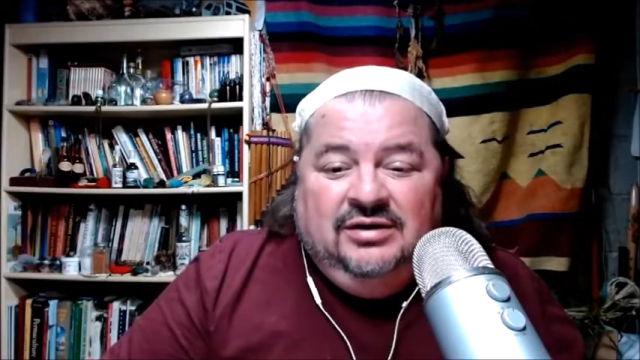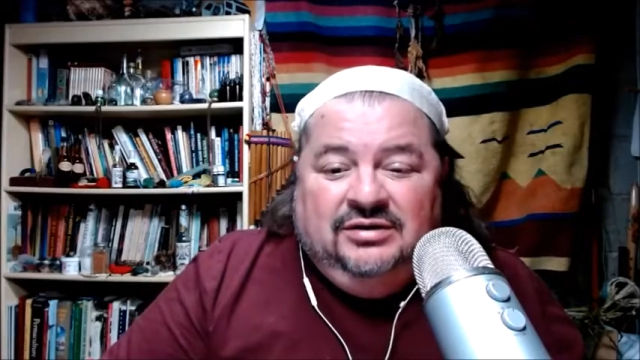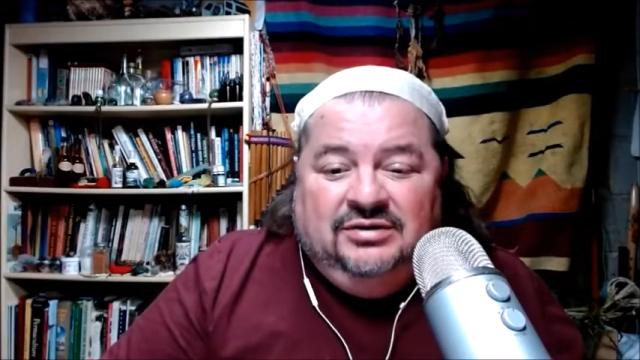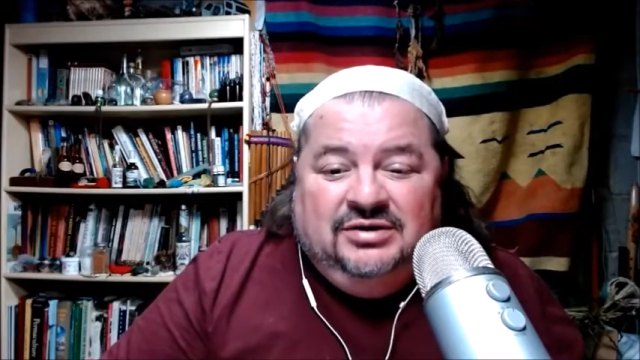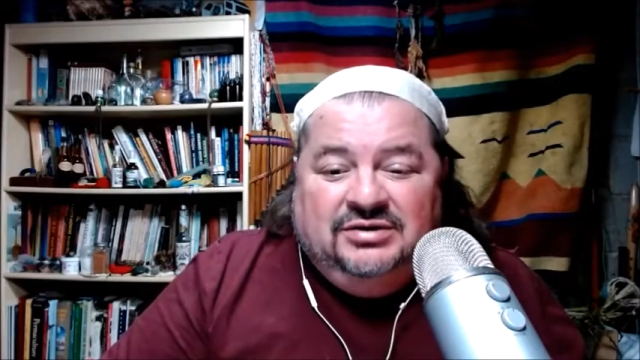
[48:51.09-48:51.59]

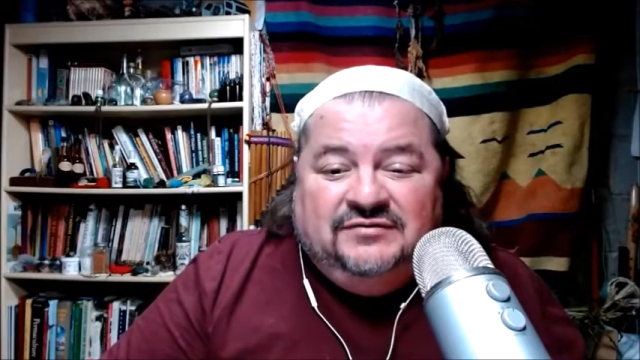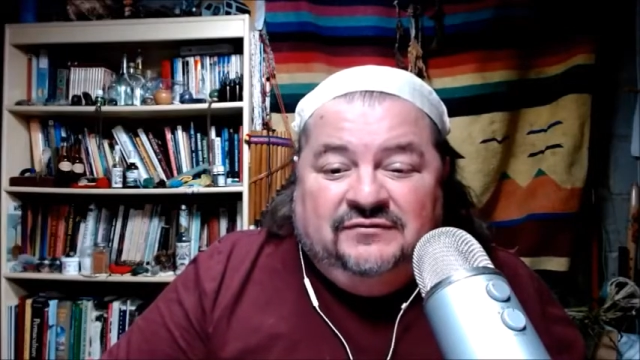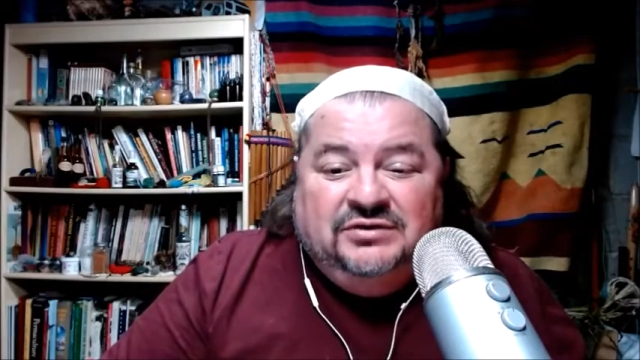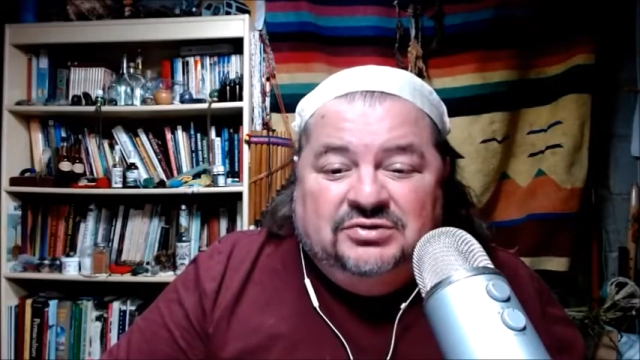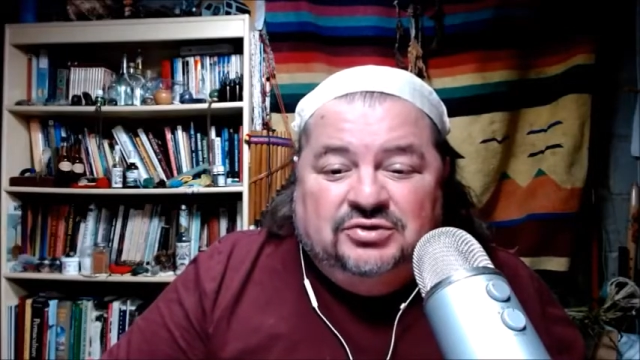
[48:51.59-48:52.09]
there's
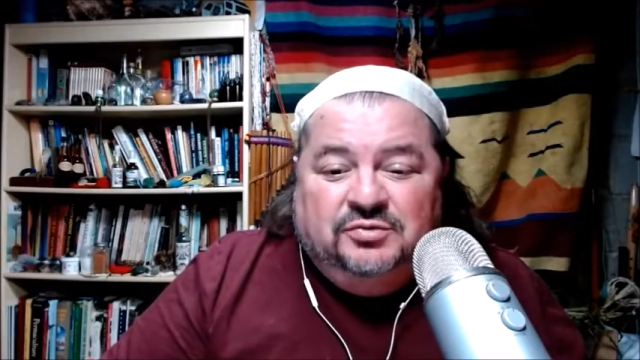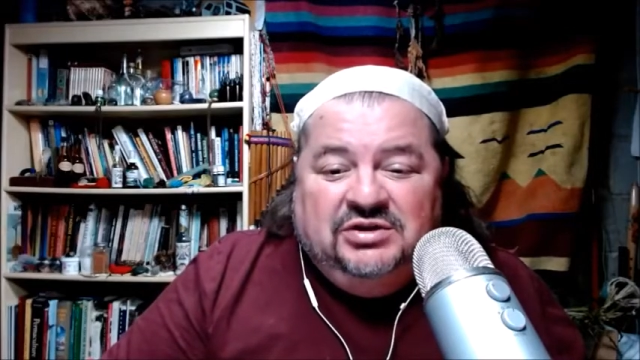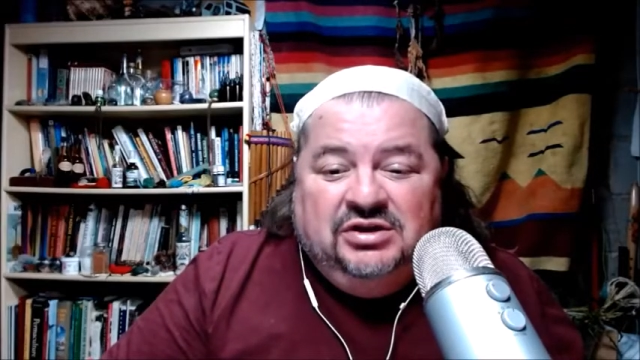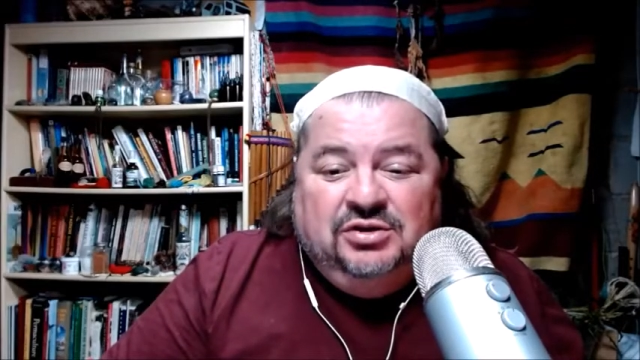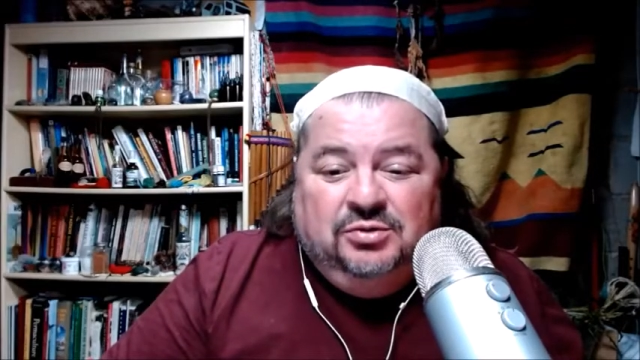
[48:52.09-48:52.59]
free social
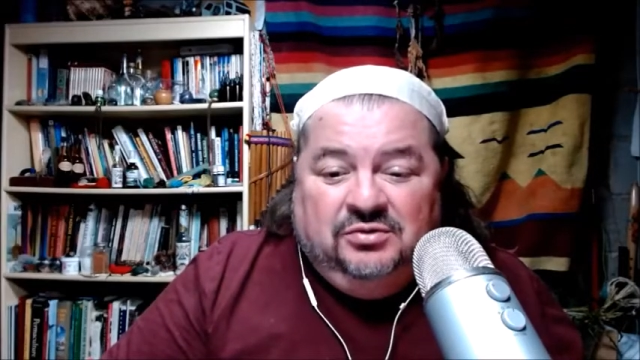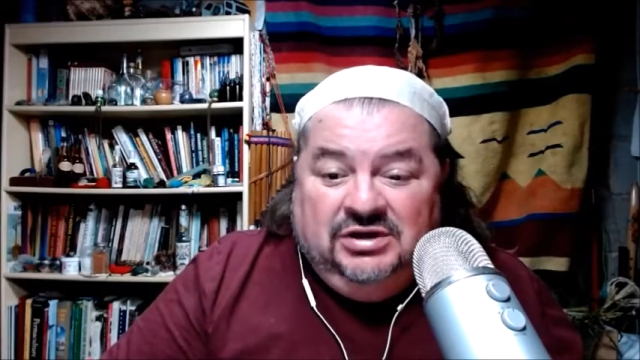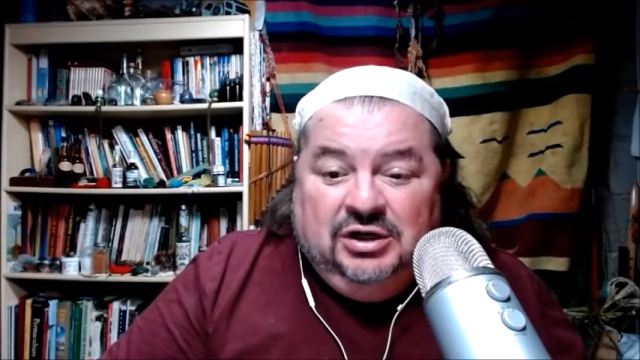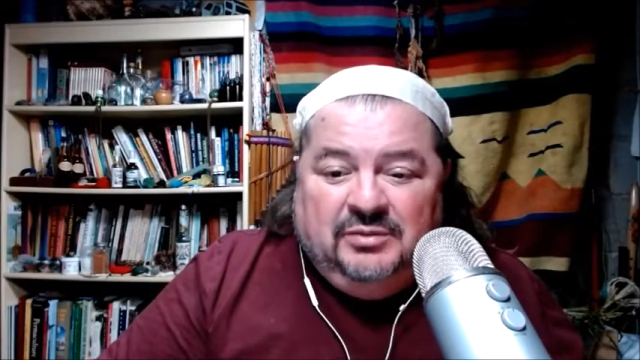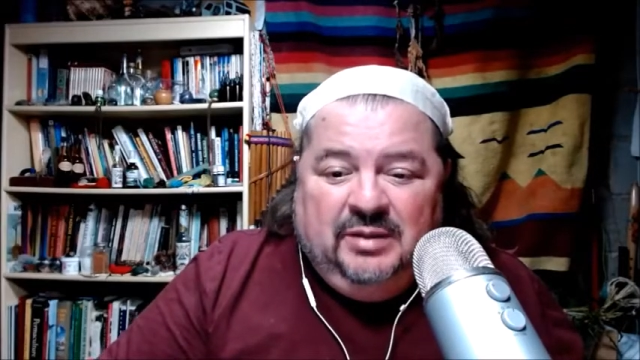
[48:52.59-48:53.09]
media, you will
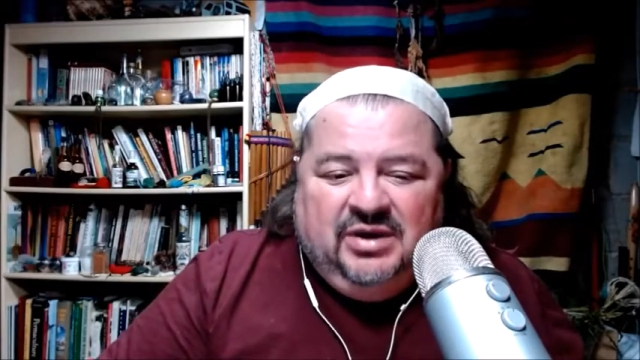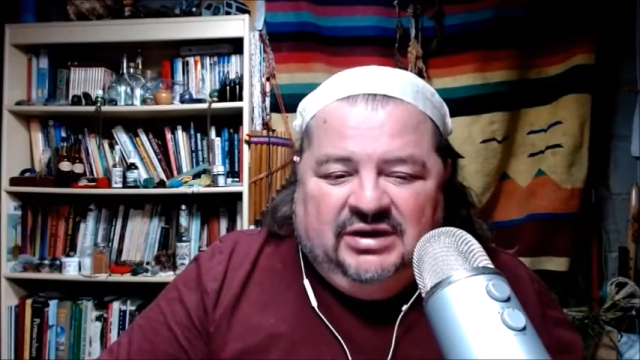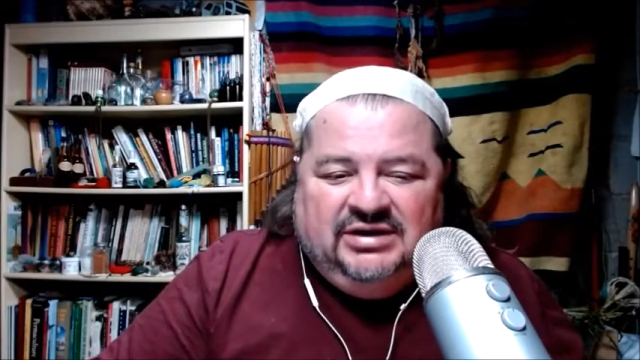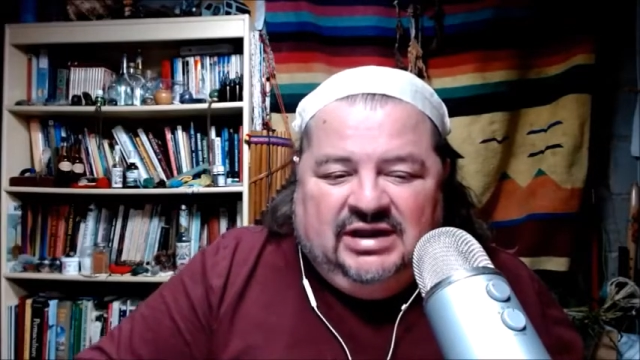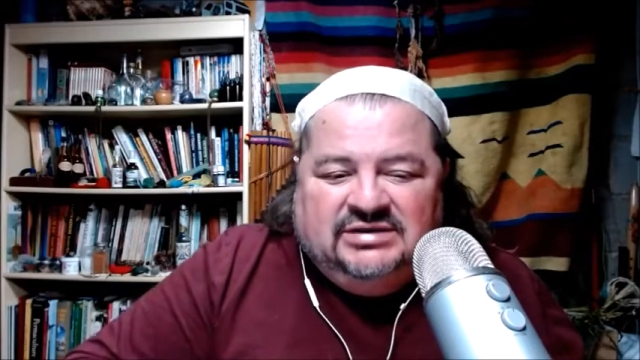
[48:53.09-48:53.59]
hear my
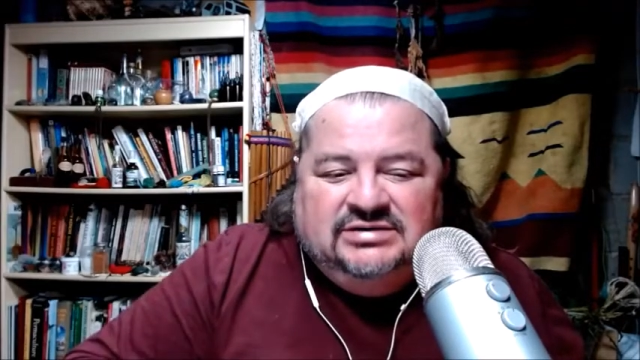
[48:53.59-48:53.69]
podcast.